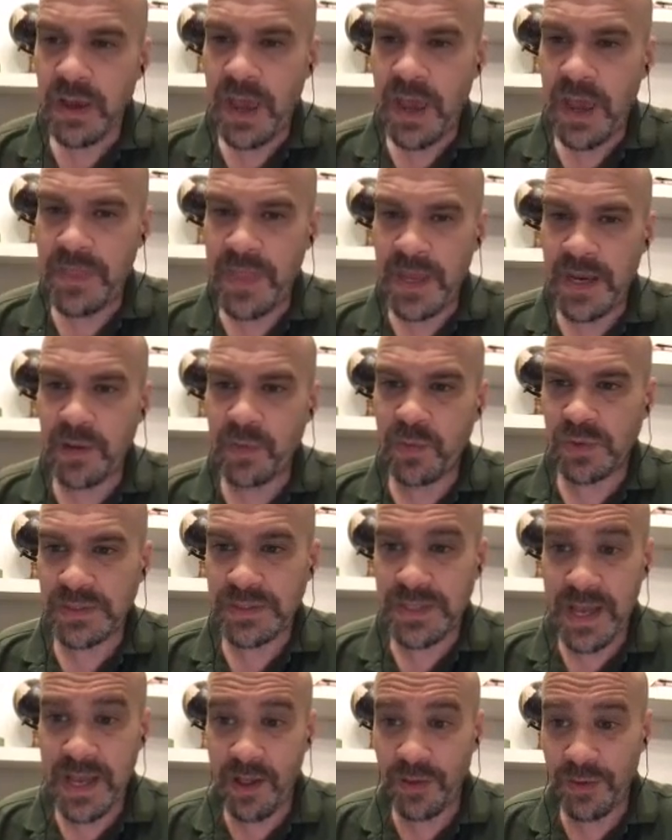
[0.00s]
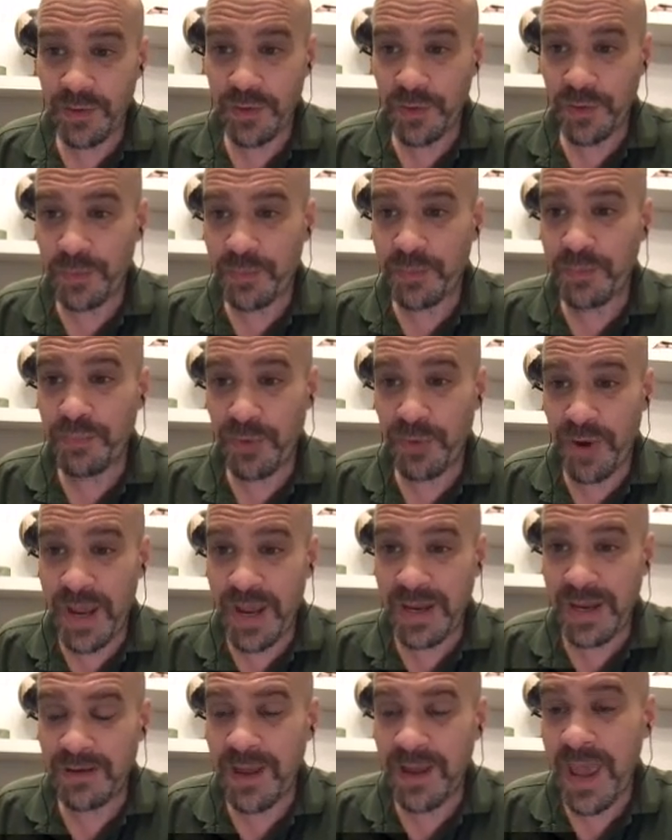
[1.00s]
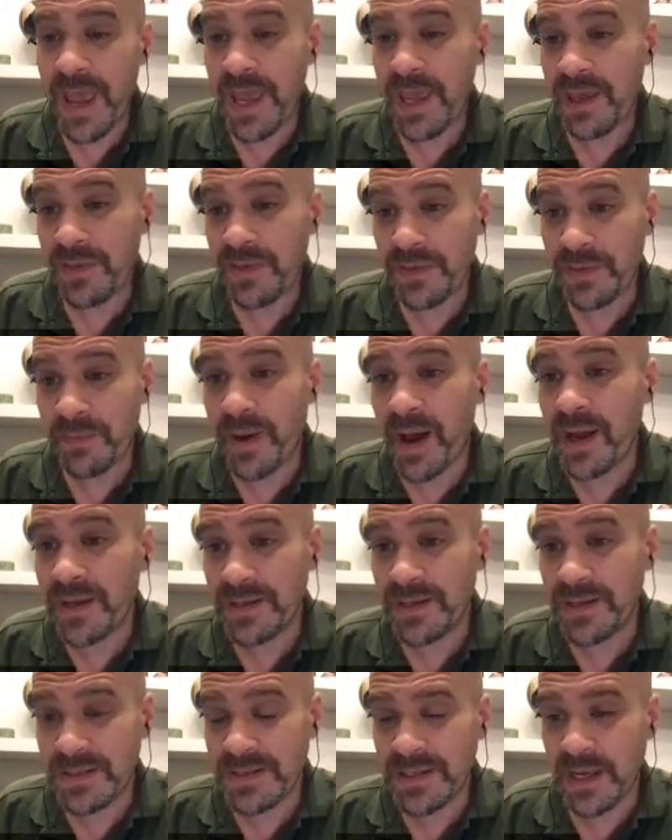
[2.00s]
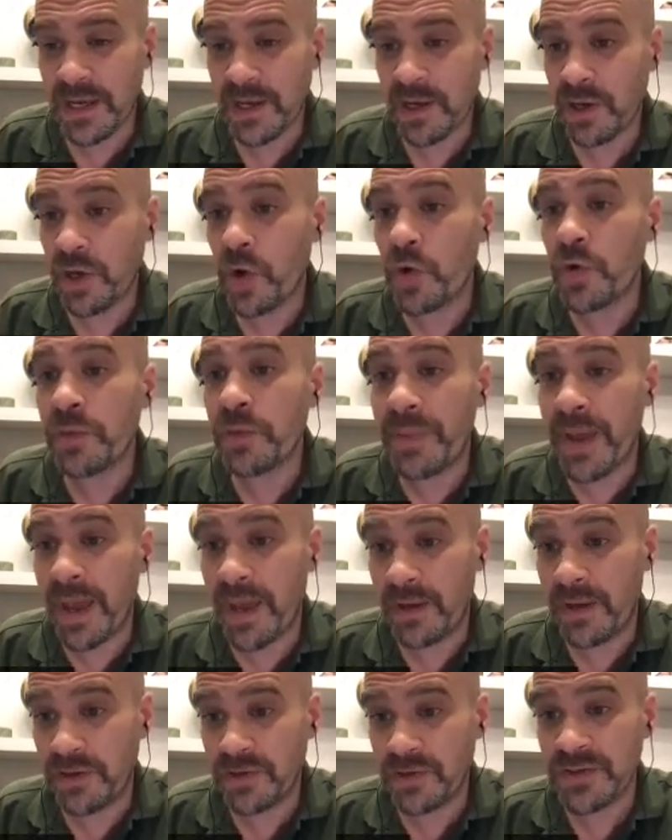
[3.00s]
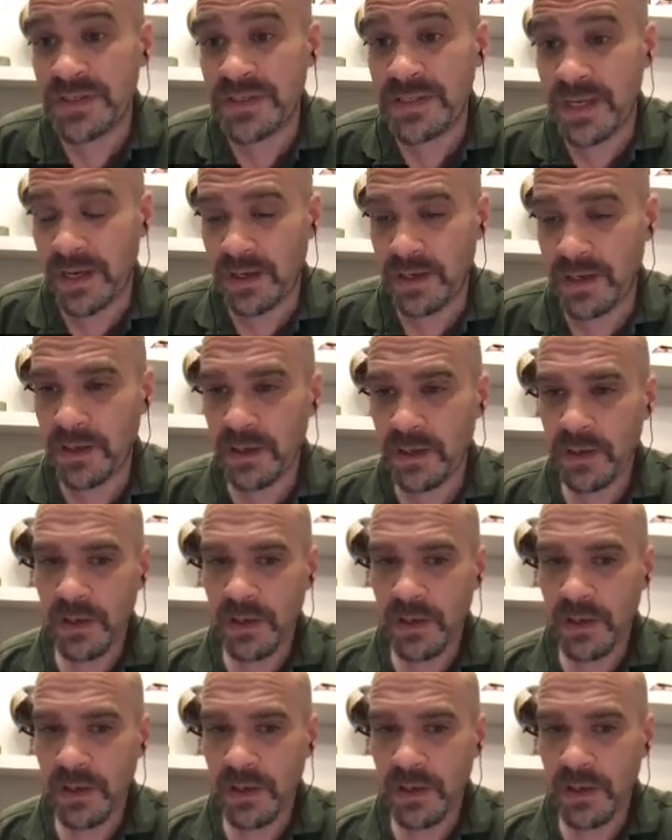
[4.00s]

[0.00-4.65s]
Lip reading: and then it will tell your brain, hey, the body is sick, go to bed, you're sick.